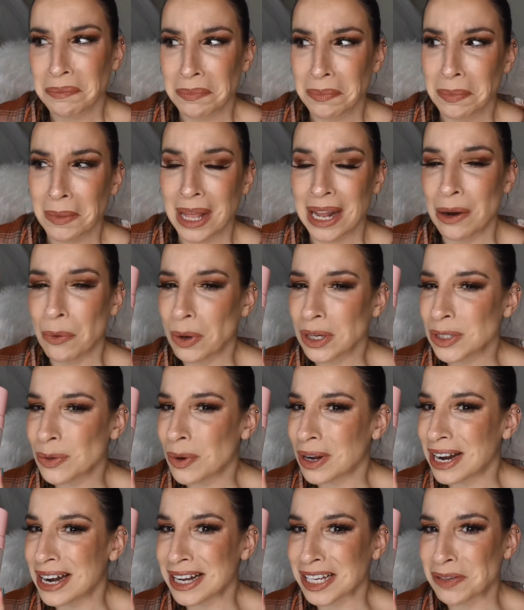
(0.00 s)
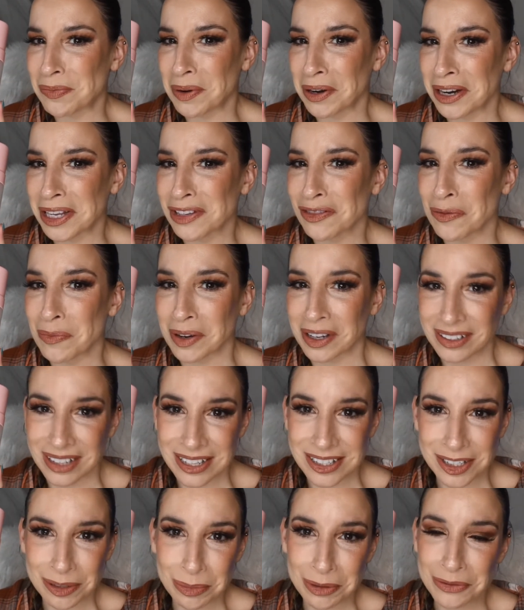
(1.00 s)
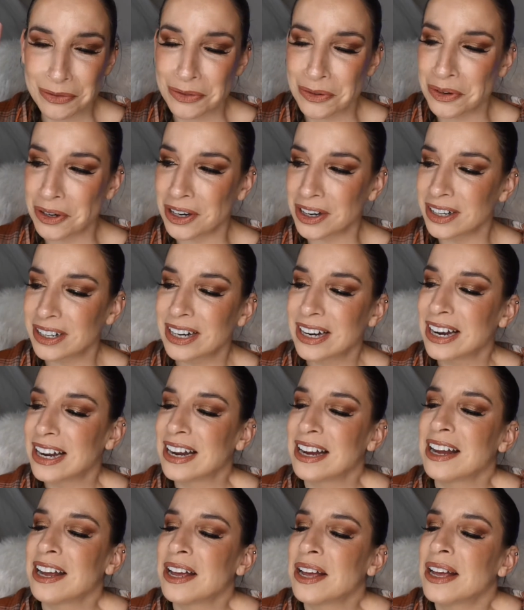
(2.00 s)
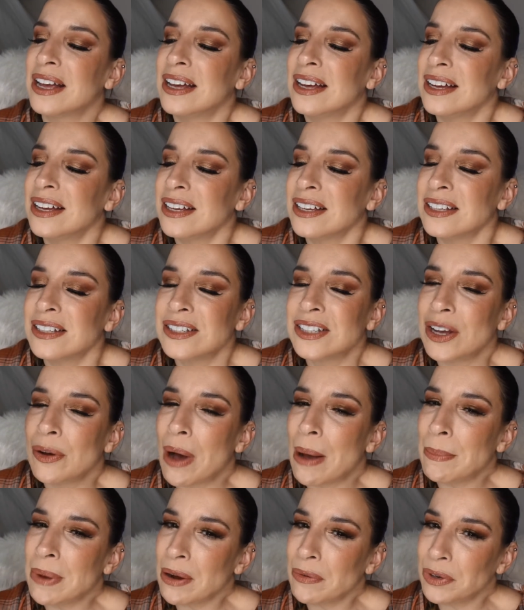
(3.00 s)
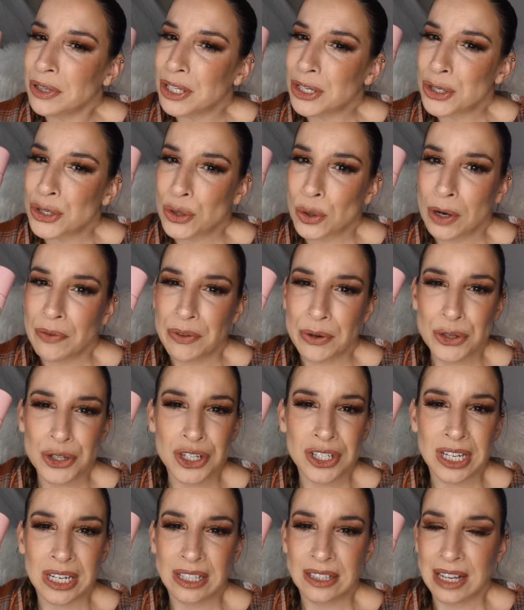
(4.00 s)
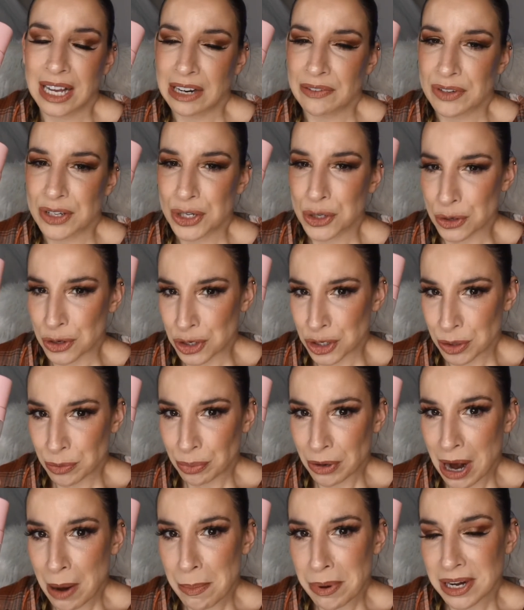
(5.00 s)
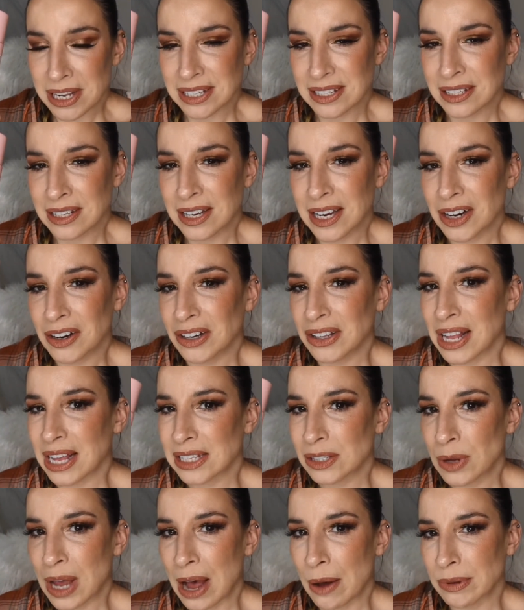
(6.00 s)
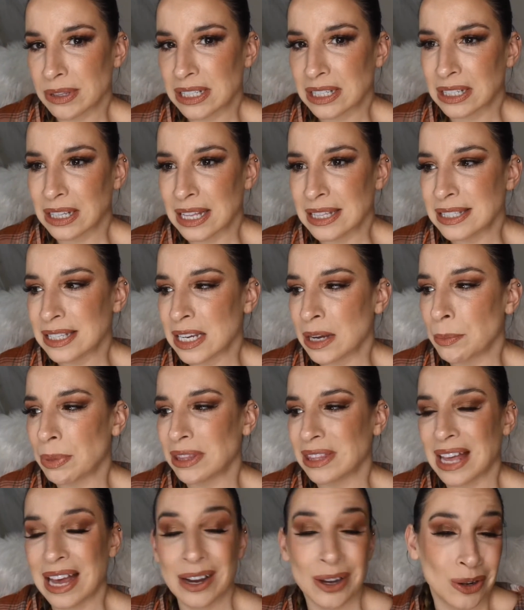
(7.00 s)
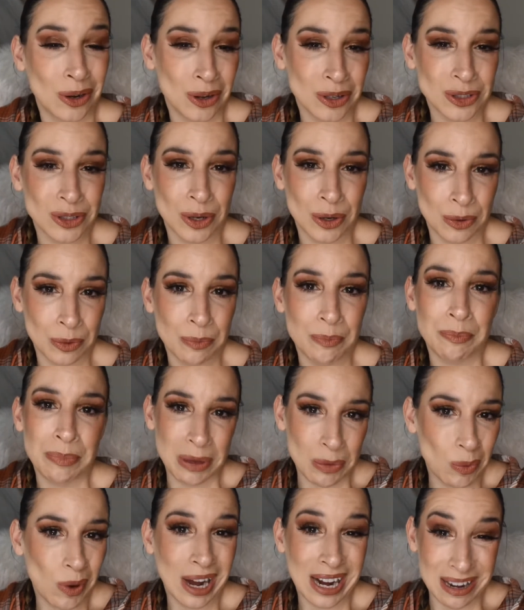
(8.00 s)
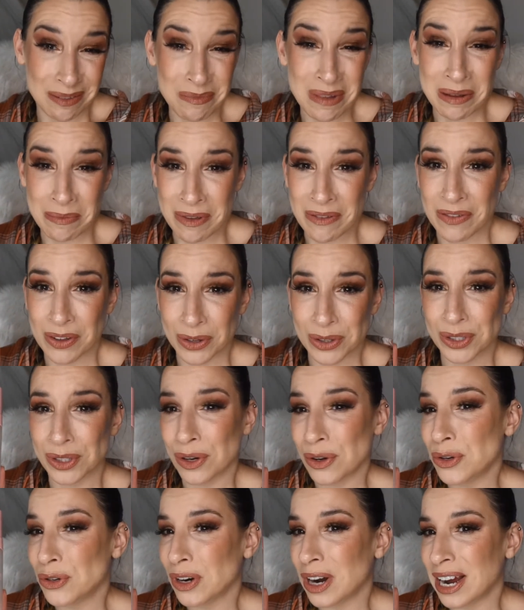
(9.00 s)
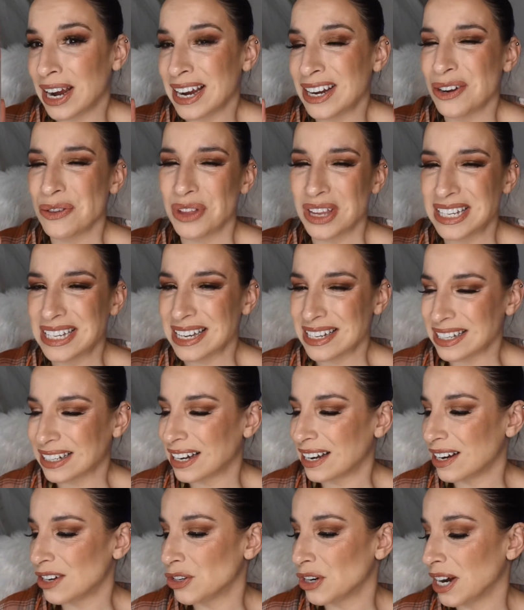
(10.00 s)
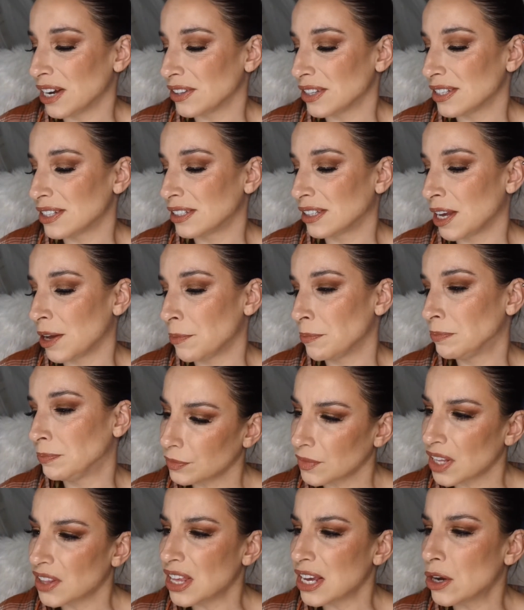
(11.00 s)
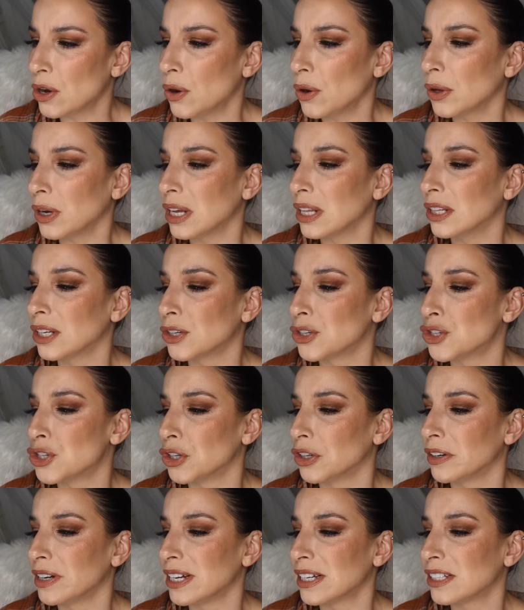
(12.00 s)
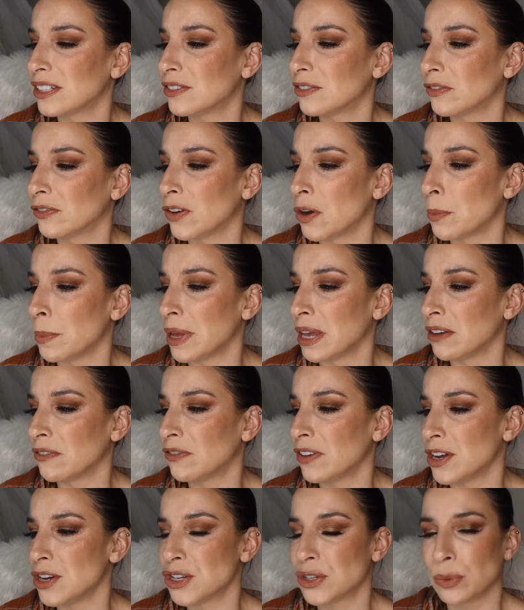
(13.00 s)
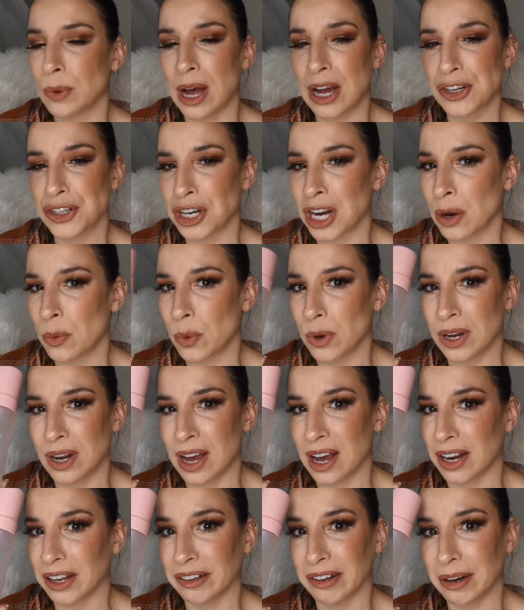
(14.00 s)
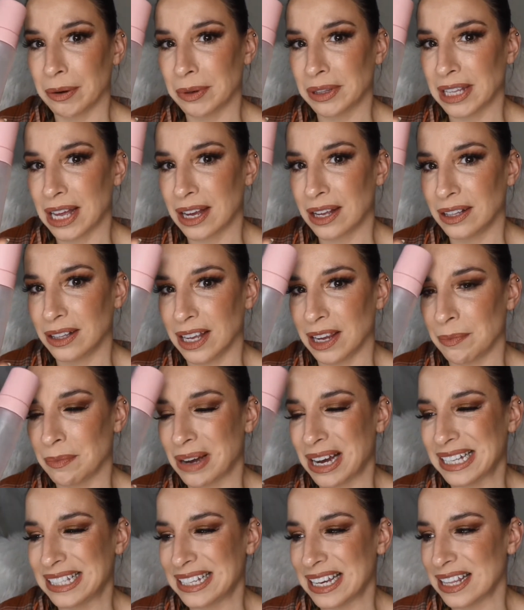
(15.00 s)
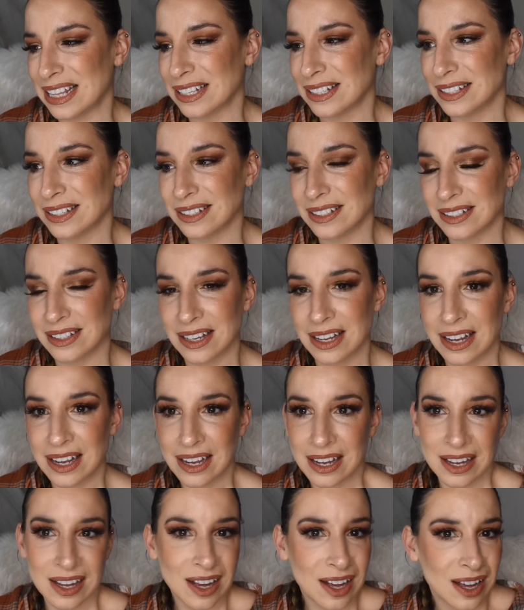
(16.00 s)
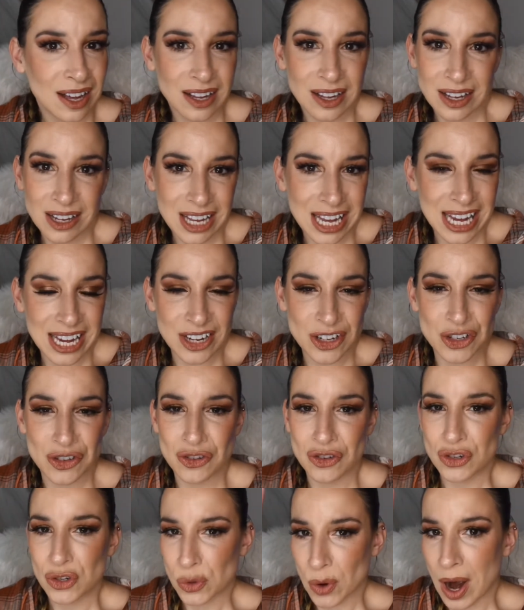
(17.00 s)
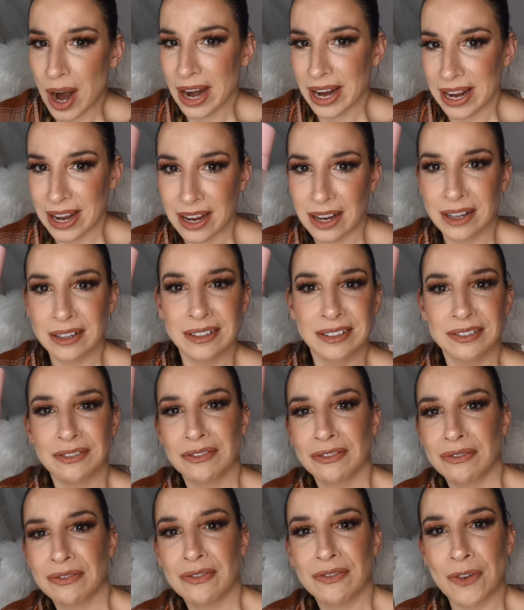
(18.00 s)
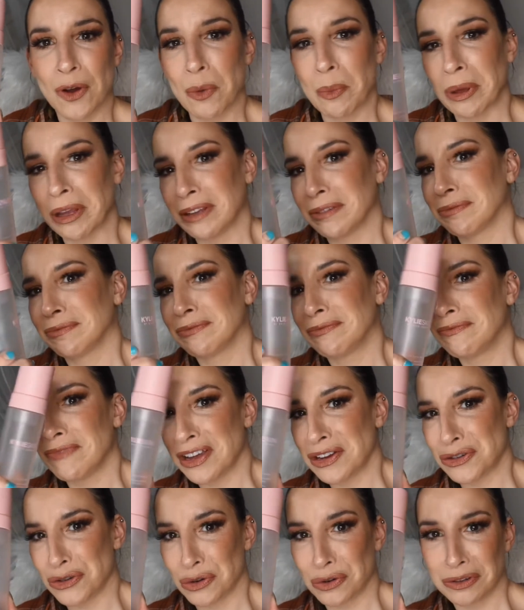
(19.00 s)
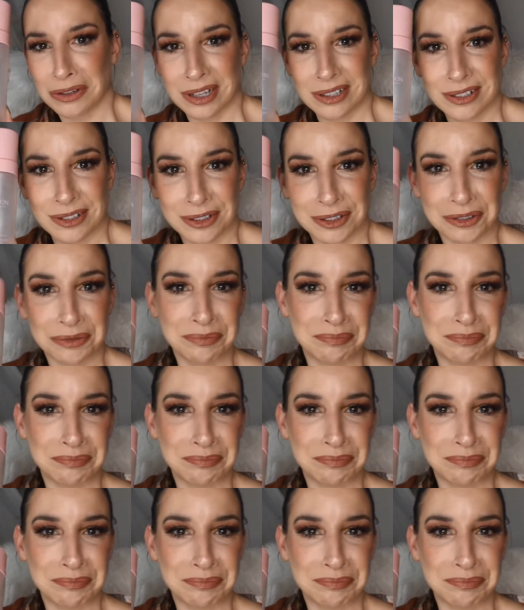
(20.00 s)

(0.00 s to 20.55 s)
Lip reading: And it wasn't one I'd experienced from a cleanser before. So I'm not really sure if there's just like a lot of astringent properties in here and that's how it's cleansing, but that could also be why it made me feel so dry. I know they tend to kind of dry out the skin. They call it a luxurious foaming face wash, and I would not agree with that claim. I'd say this is a drying foaming facial cleanser.